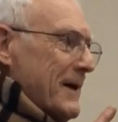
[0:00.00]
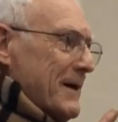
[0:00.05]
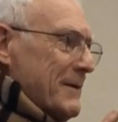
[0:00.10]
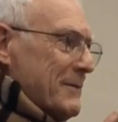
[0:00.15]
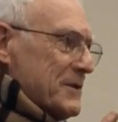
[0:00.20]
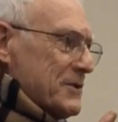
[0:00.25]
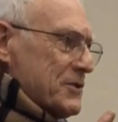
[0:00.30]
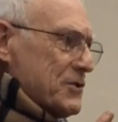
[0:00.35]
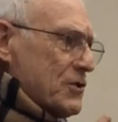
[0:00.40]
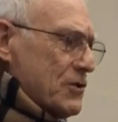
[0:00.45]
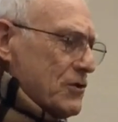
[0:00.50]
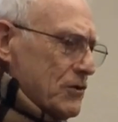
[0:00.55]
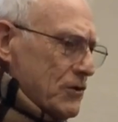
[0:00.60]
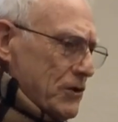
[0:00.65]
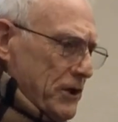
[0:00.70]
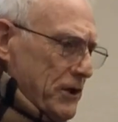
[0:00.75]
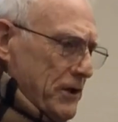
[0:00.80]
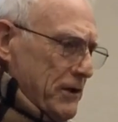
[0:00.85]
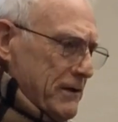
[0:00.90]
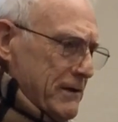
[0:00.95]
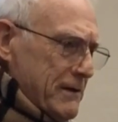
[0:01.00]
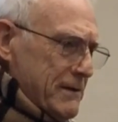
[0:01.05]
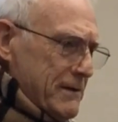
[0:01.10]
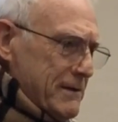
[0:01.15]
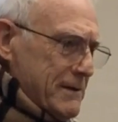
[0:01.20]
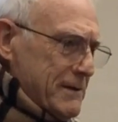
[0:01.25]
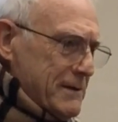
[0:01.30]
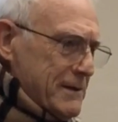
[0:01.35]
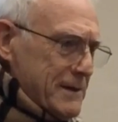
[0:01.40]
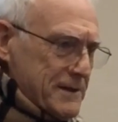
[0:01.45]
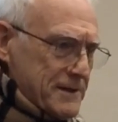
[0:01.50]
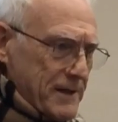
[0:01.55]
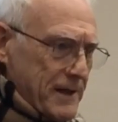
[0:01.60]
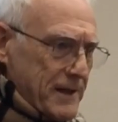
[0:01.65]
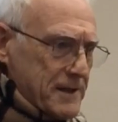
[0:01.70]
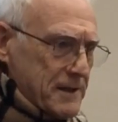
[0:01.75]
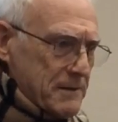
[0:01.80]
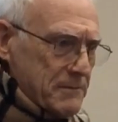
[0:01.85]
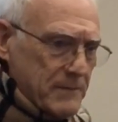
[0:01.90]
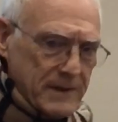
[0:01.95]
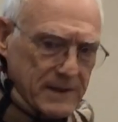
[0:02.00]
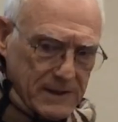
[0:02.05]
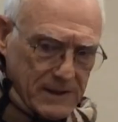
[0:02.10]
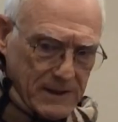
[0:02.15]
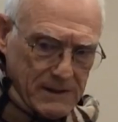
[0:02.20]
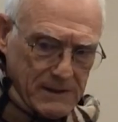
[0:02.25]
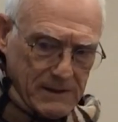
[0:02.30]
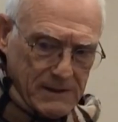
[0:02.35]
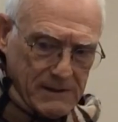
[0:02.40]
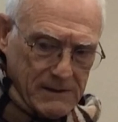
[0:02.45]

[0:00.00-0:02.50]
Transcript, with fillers: I'm as good as I can be.